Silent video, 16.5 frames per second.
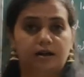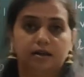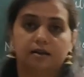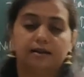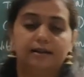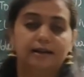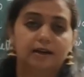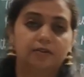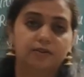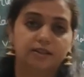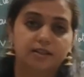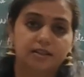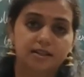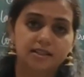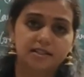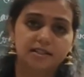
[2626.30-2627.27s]
Clear with
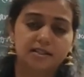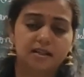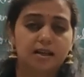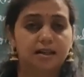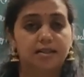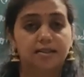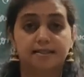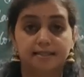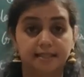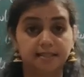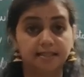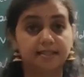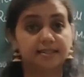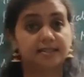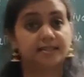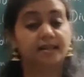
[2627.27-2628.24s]
this?
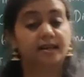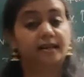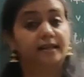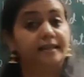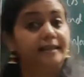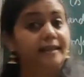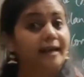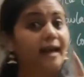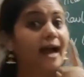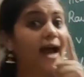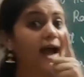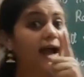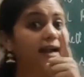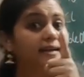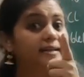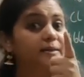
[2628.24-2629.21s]
Since they
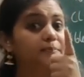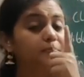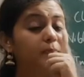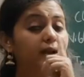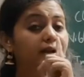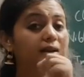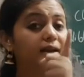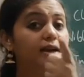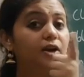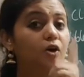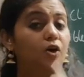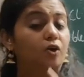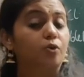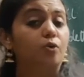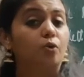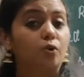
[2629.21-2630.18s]
had depended
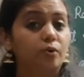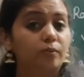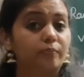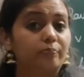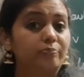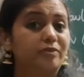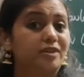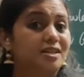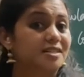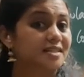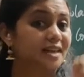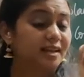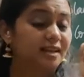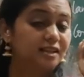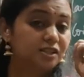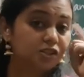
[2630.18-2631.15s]
on whom? The
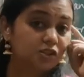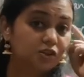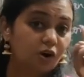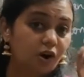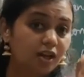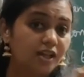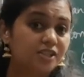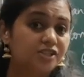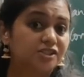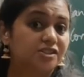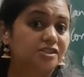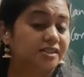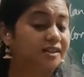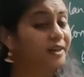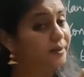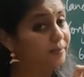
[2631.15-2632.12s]
seller's knowledge and
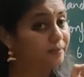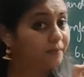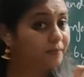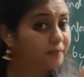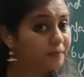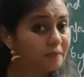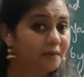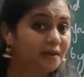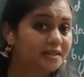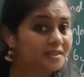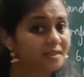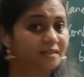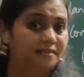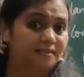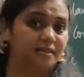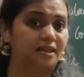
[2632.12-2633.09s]
skill plus the
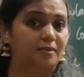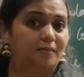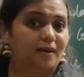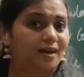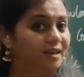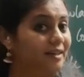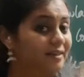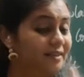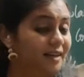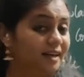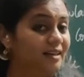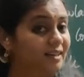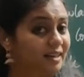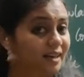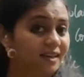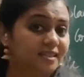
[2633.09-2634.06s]
trademark. In
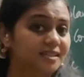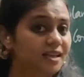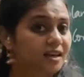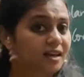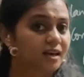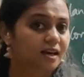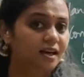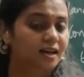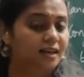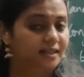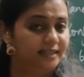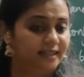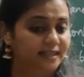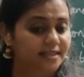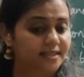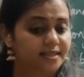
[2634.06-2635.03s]
that case,
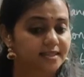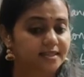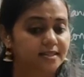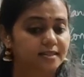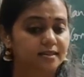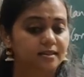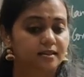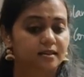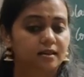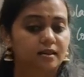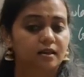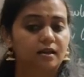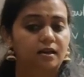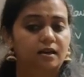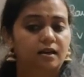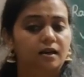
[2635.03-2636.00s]
yes,
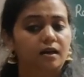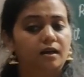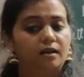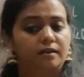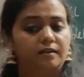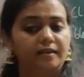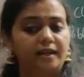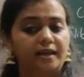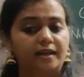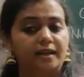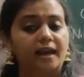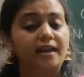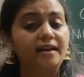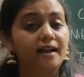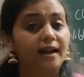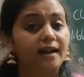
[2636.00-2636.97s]
they
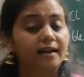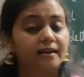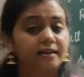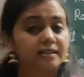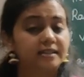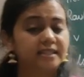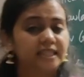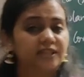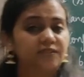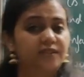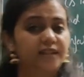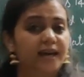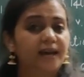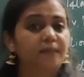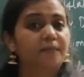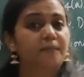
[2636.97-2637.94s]
can receive
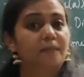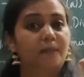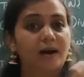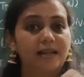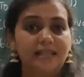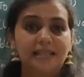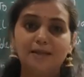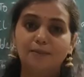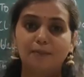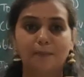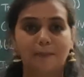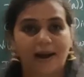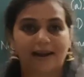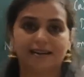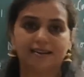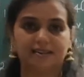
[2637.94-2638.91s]
their money
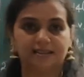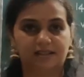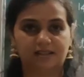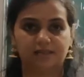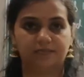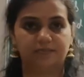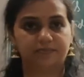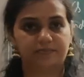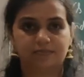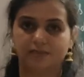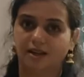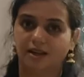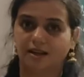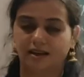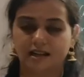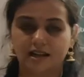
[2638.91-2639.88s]
back.
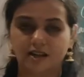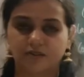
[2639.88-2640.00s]
Clear